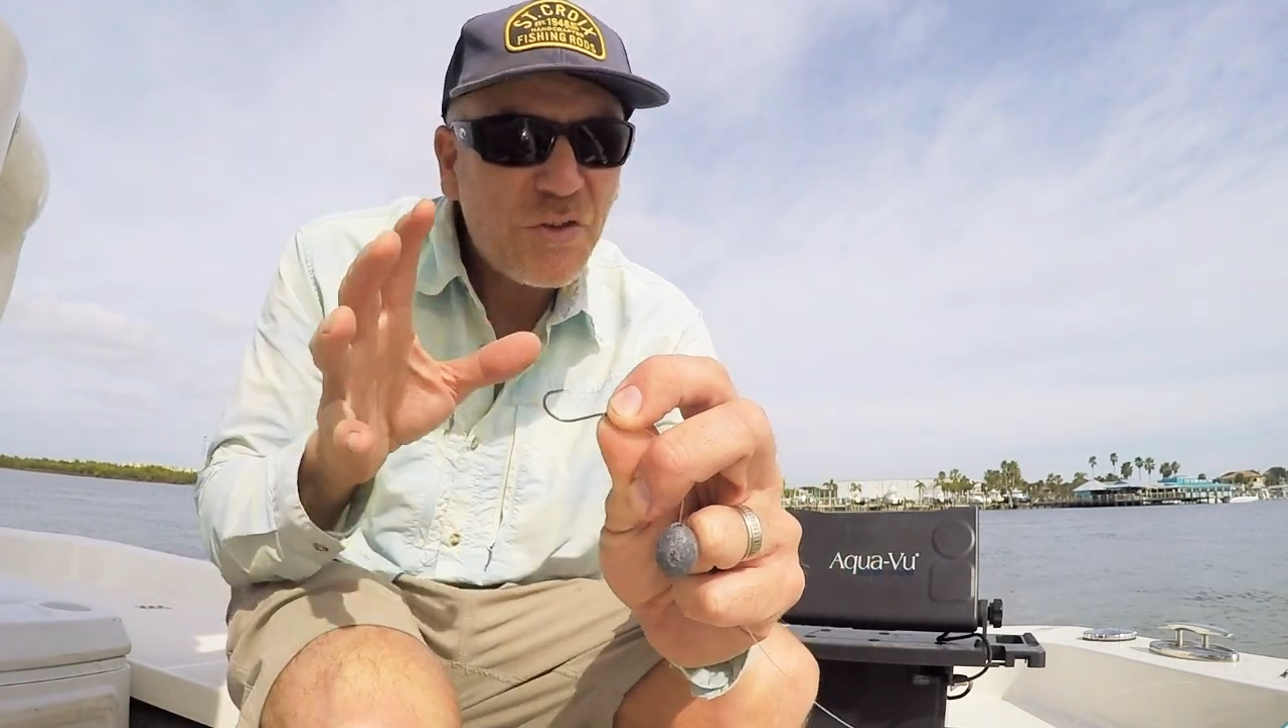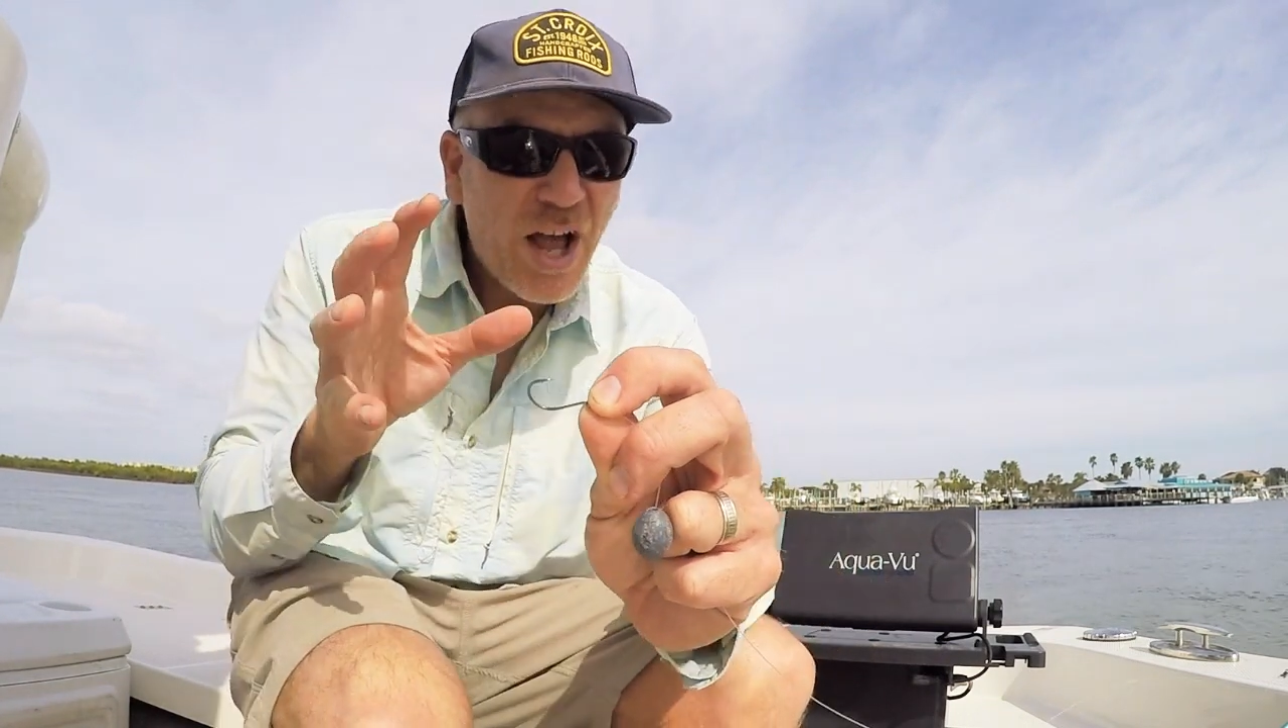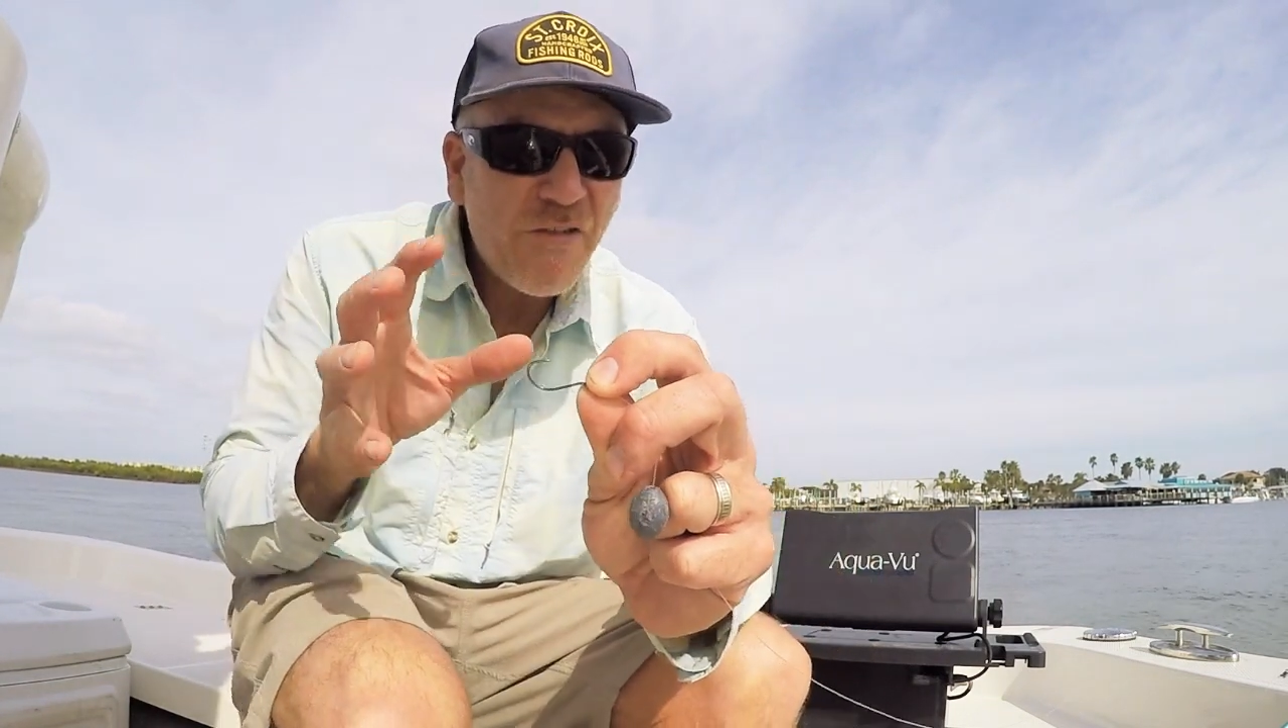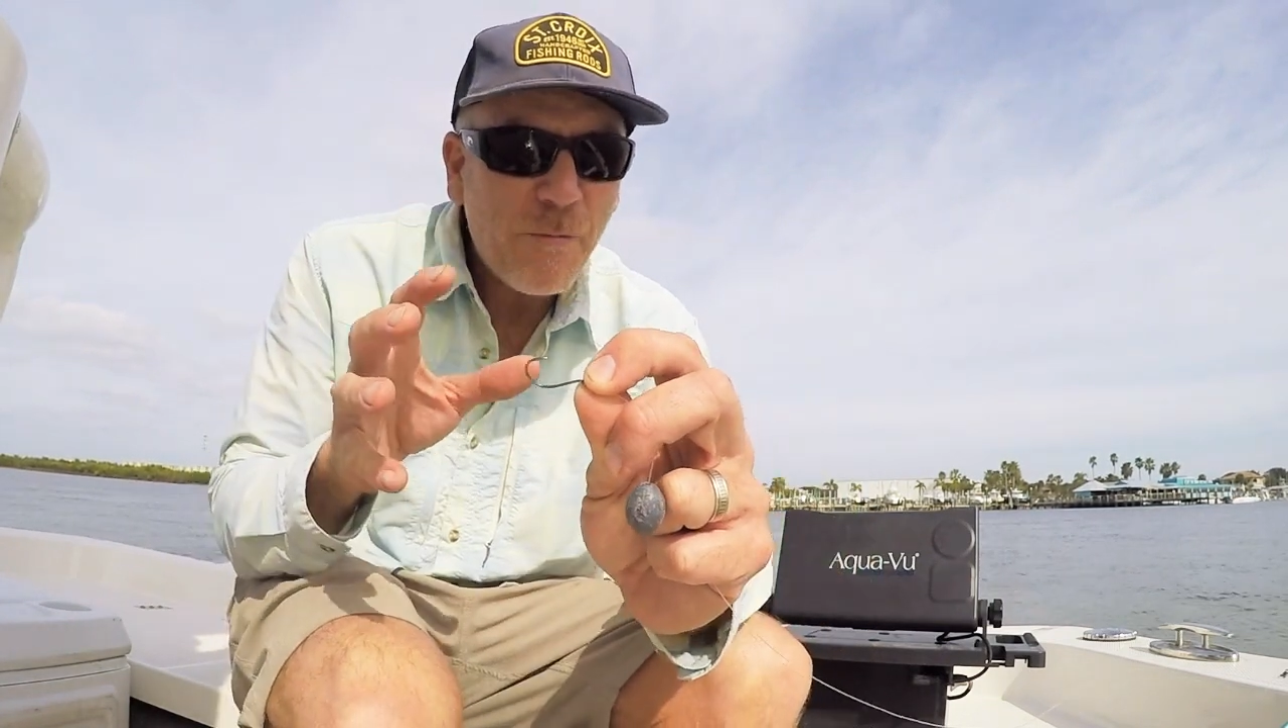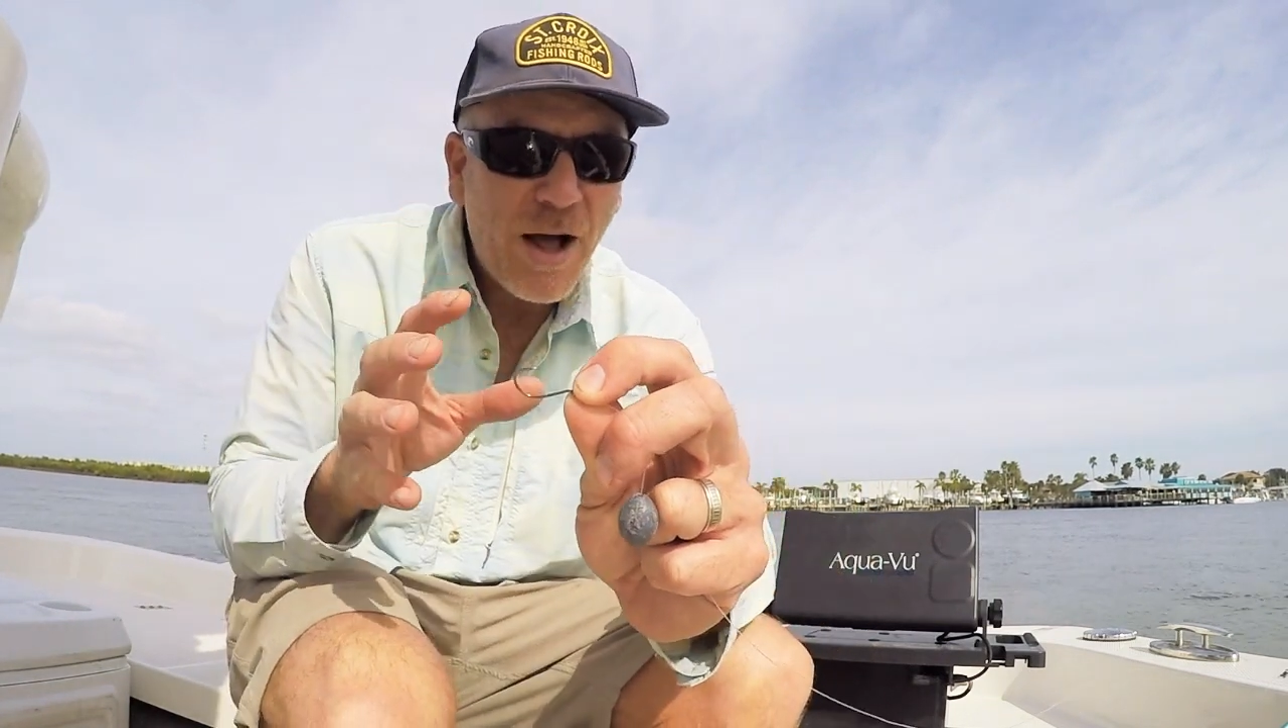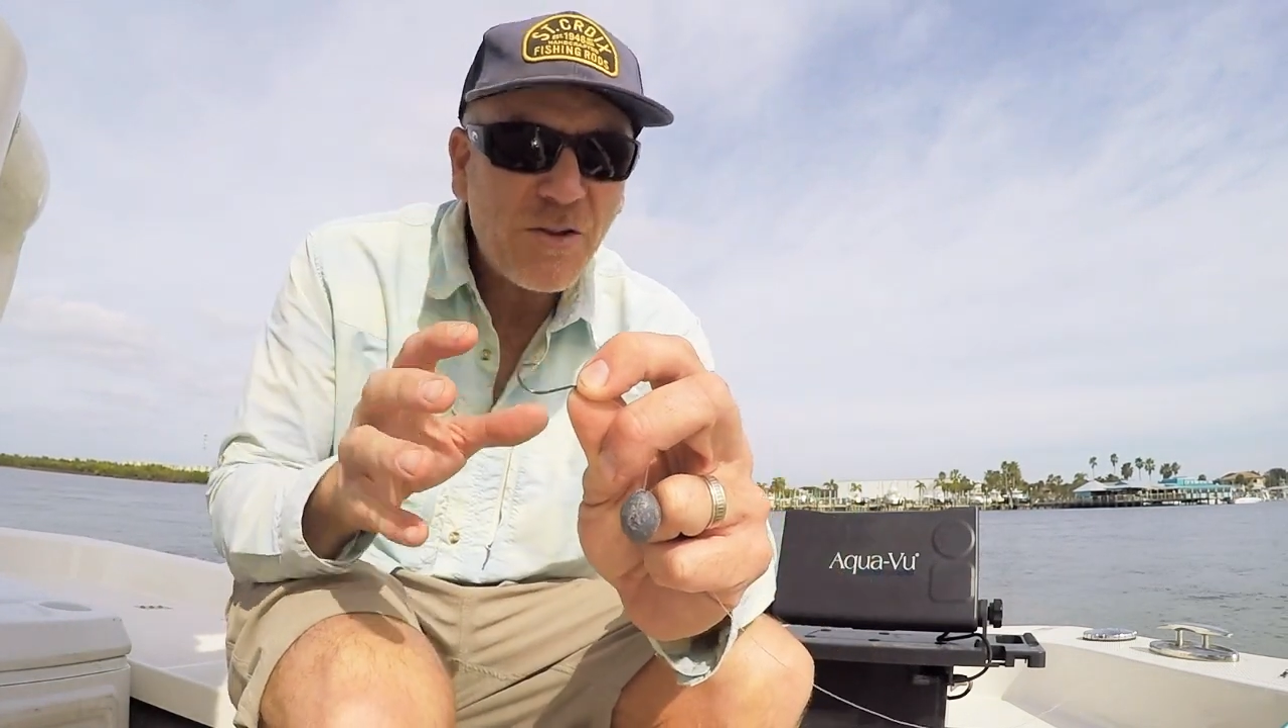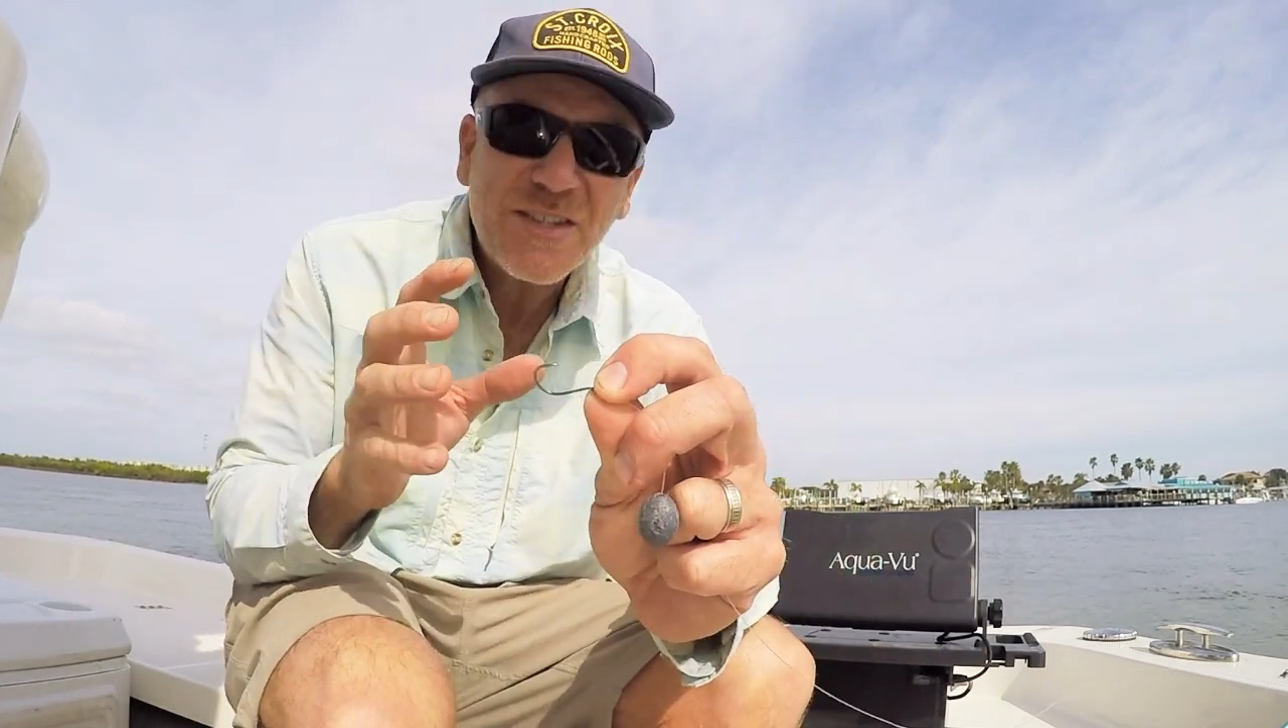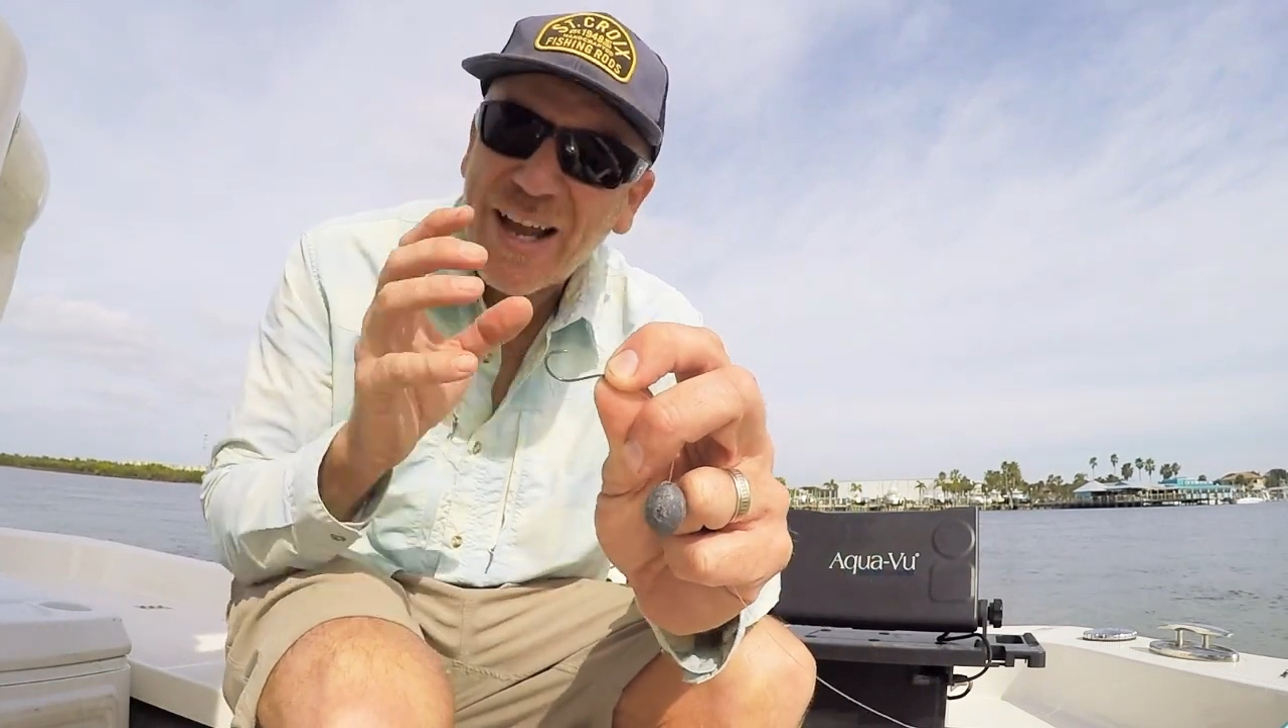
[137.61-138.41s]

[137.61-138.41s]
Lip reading: tough mouths.